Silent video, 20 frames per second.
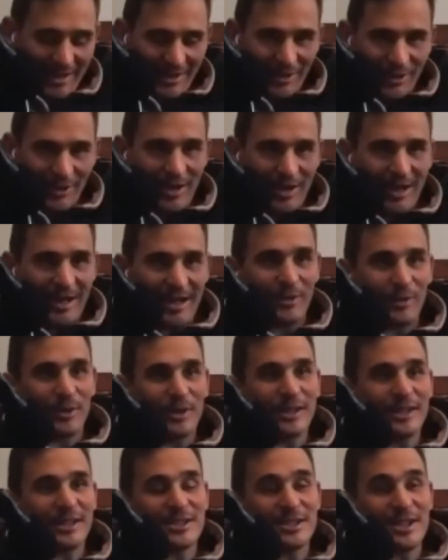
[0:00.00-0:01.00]
I
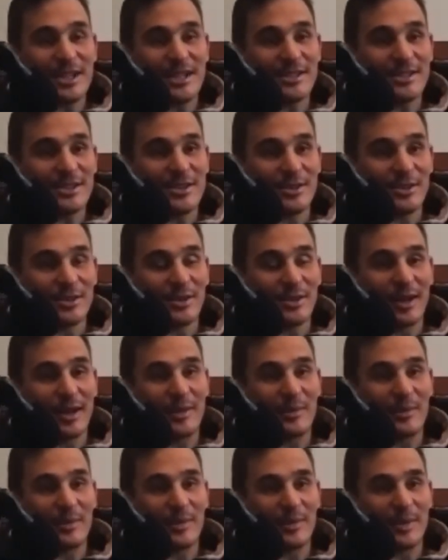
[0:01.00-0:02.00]
wanted to chat to you,
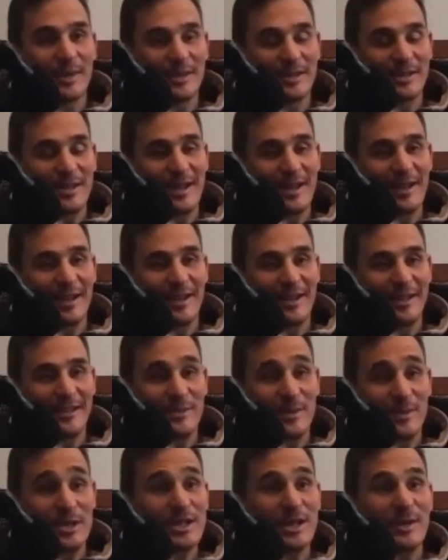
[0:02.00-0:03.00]

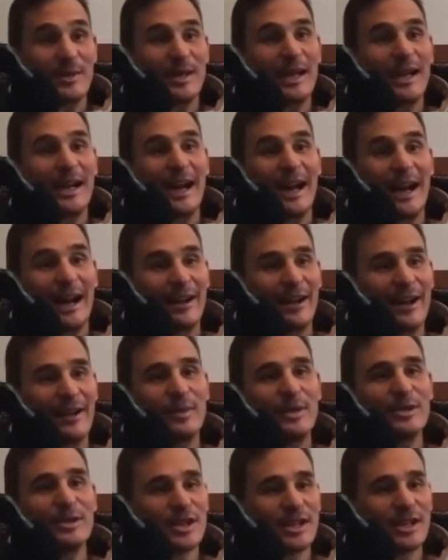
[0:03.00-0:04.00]
especially. I mean,
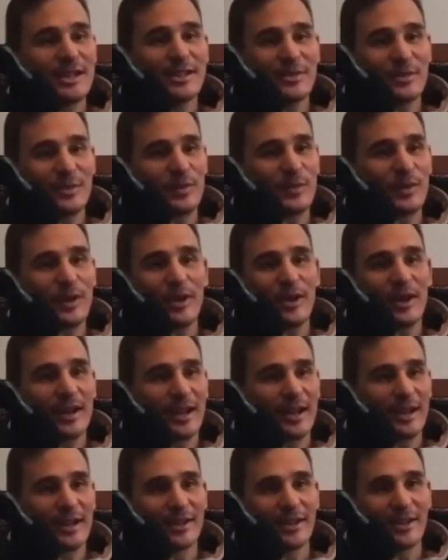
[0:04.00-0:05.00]
I've been trying to figure
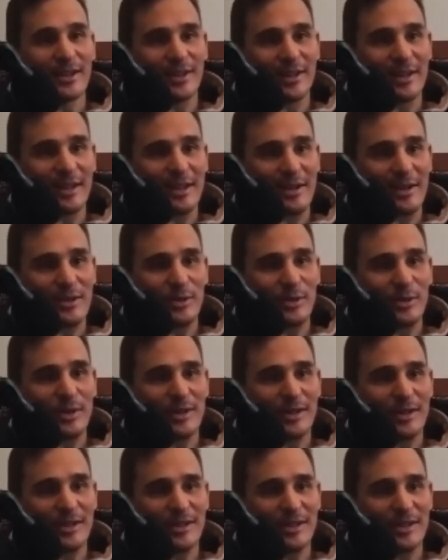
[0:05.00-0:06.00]
out how to do
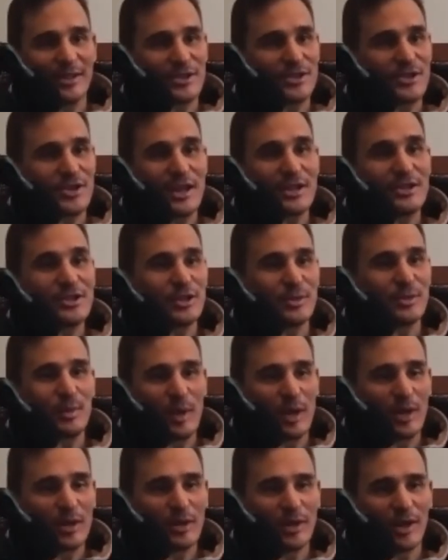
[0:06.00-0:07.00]
a structured
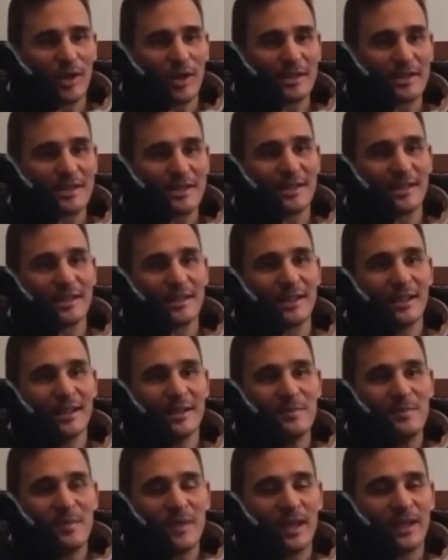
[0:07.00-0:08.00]
podcast and
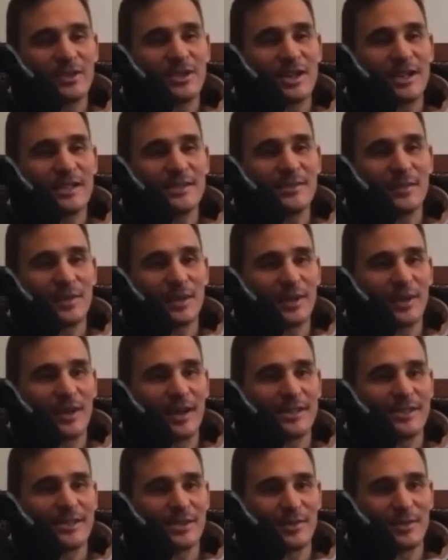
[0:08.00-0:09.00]
trying to figure
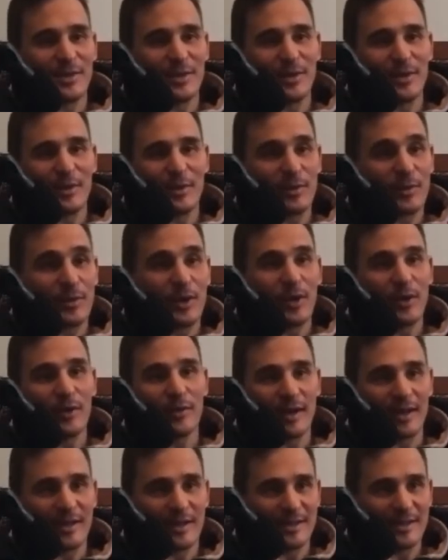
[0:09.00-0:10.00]
out sort of the flow
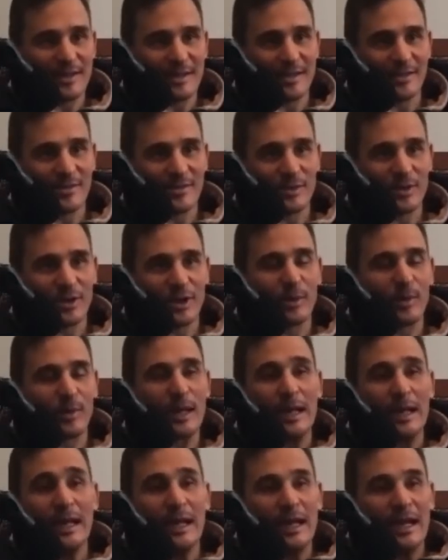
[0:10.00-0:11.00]
of how these things will go.
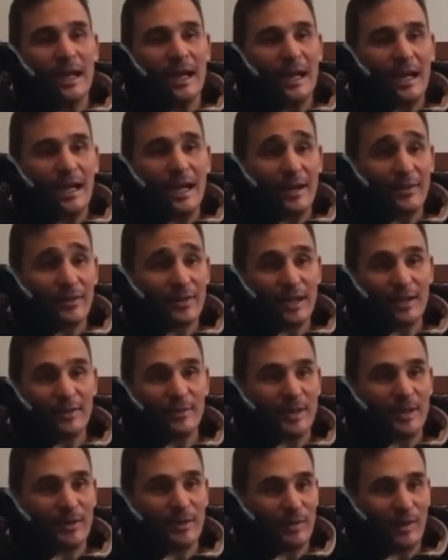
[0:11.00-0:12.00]
But I've kind of
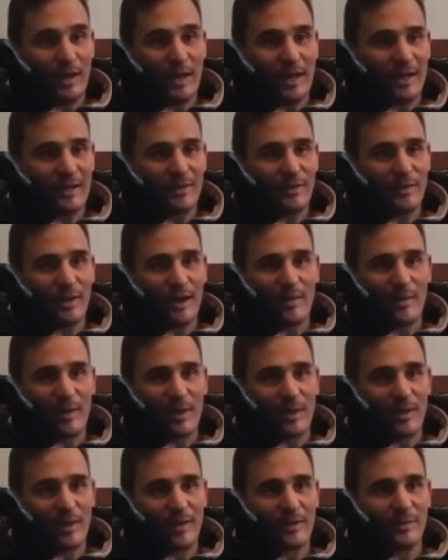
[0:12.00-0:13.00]
been a fly by
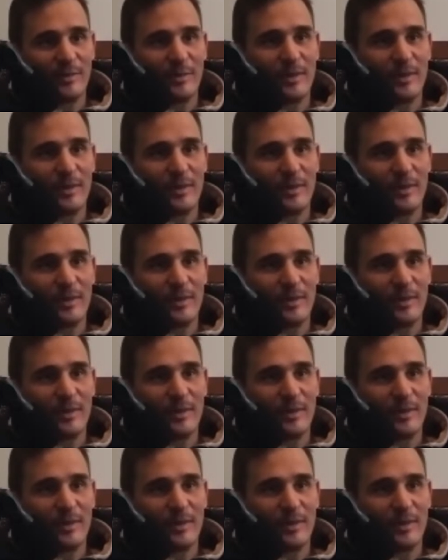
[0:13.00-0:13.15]
the